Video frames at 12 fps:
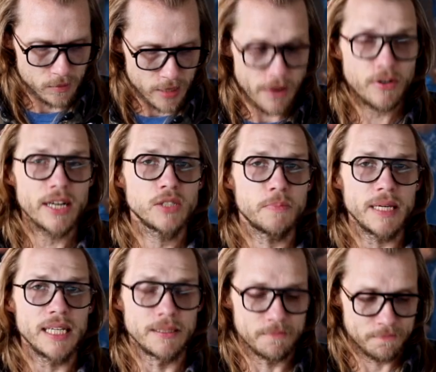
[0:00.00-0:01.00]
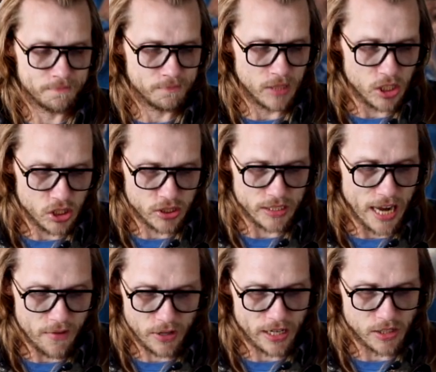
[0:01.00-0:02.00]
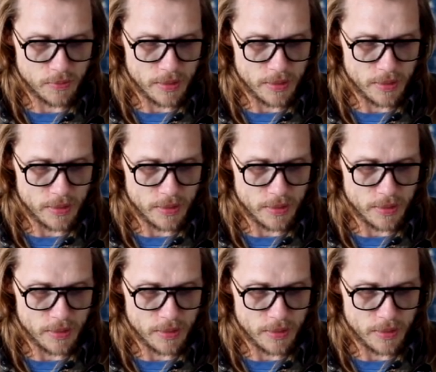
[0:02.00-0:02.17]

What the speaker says: never gets beat. He just never gets